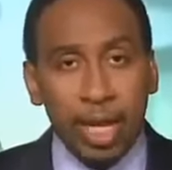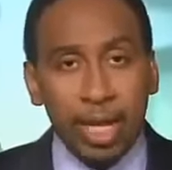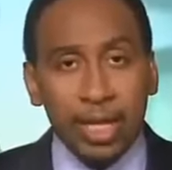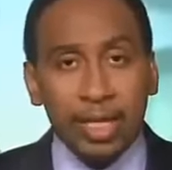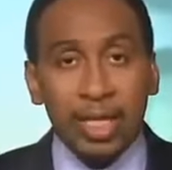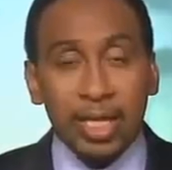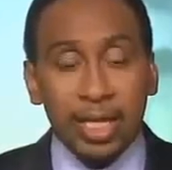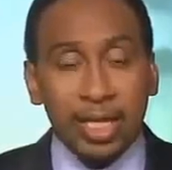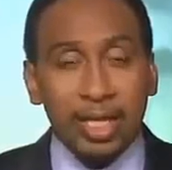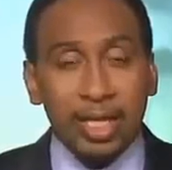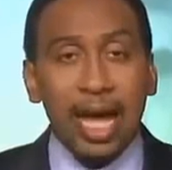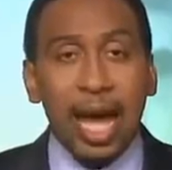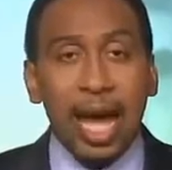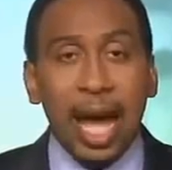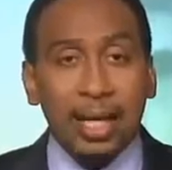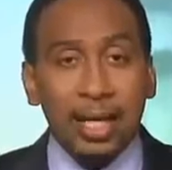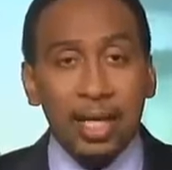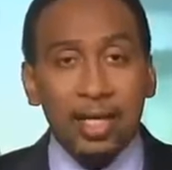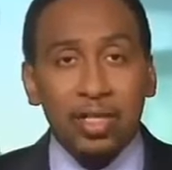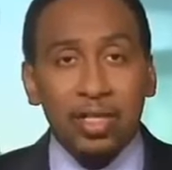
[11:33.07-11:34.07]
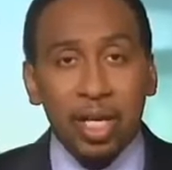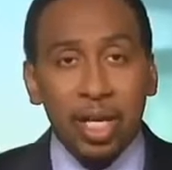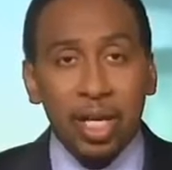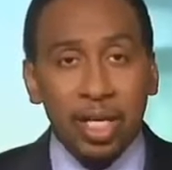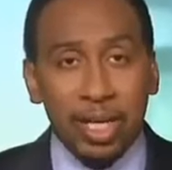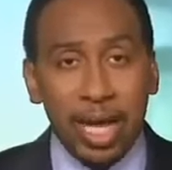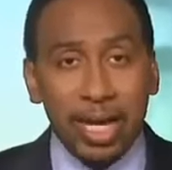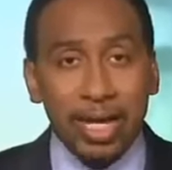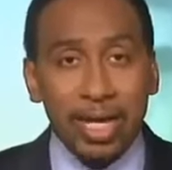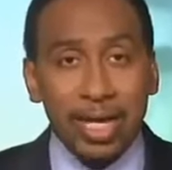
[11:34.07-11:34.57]
They did acknowledge
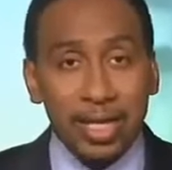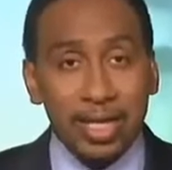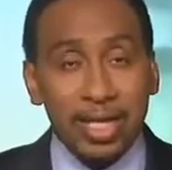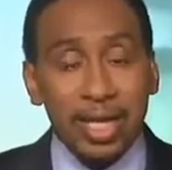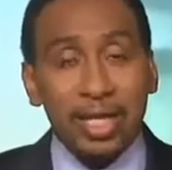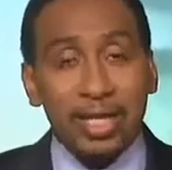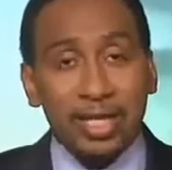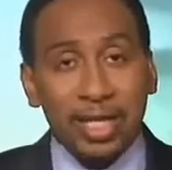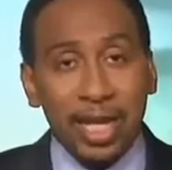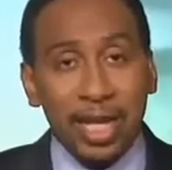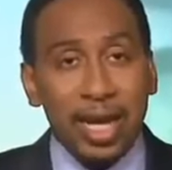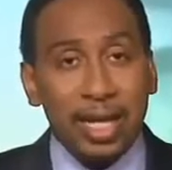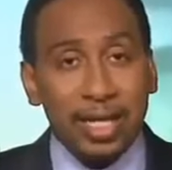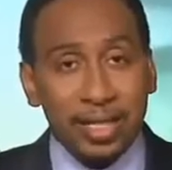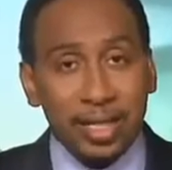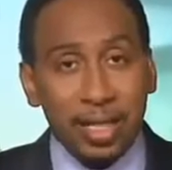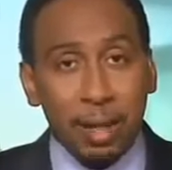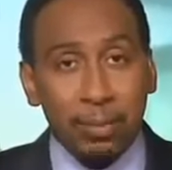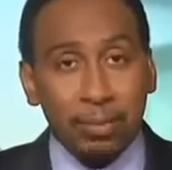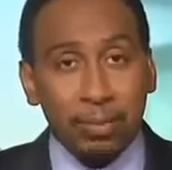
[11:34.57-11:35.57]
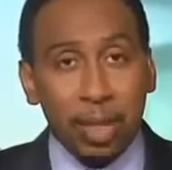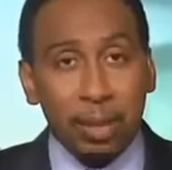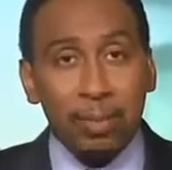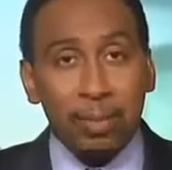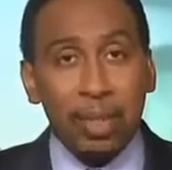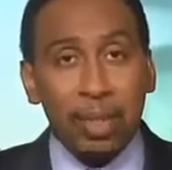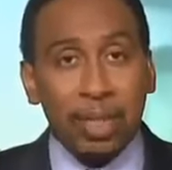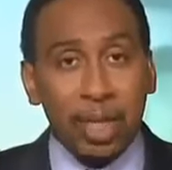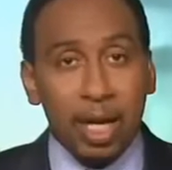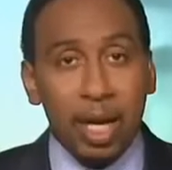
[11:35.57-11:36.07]
that he did take
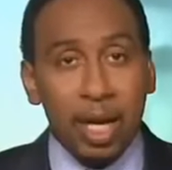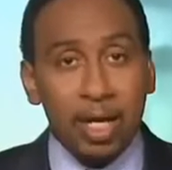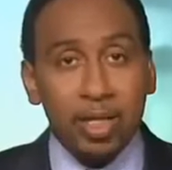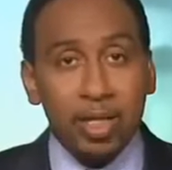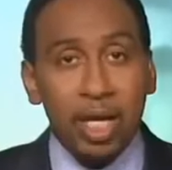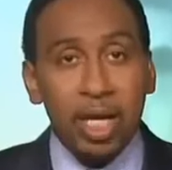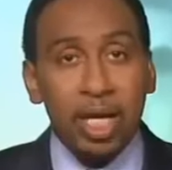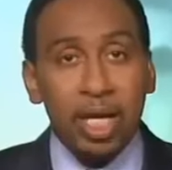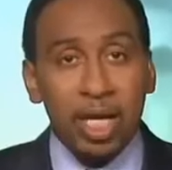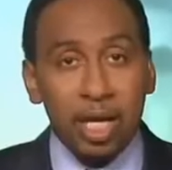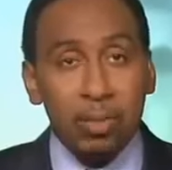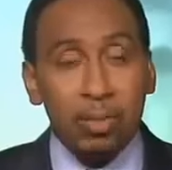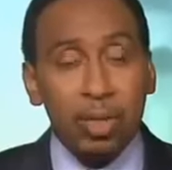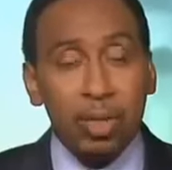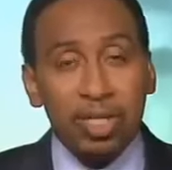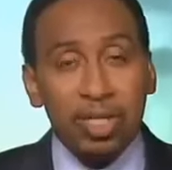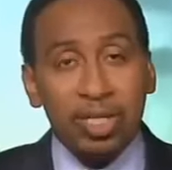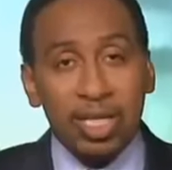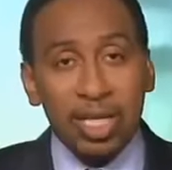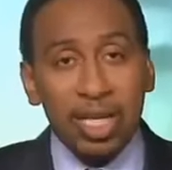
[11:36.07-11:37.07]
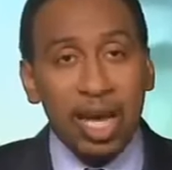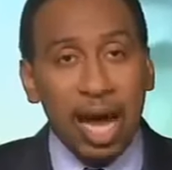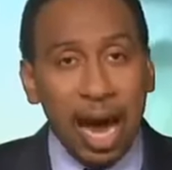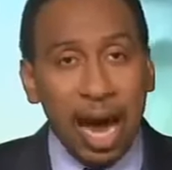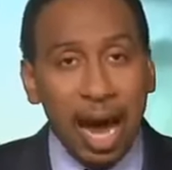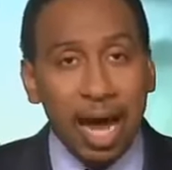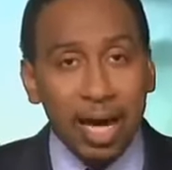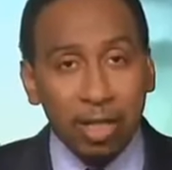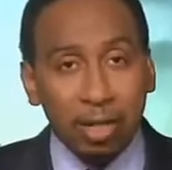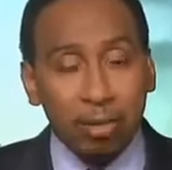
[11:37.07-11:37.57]
something because he was
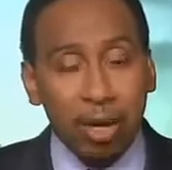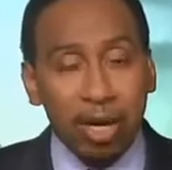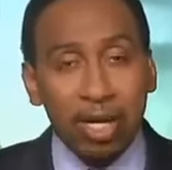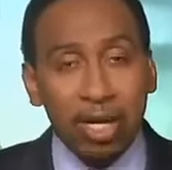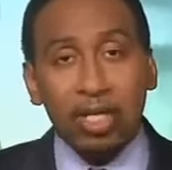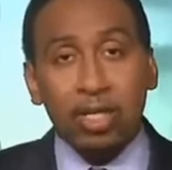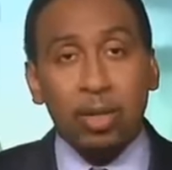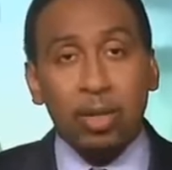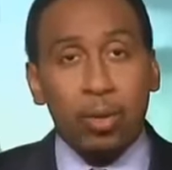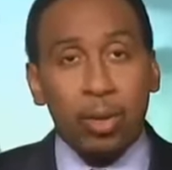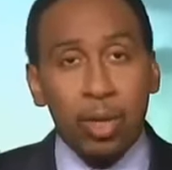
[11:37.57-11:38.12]
dehydrated,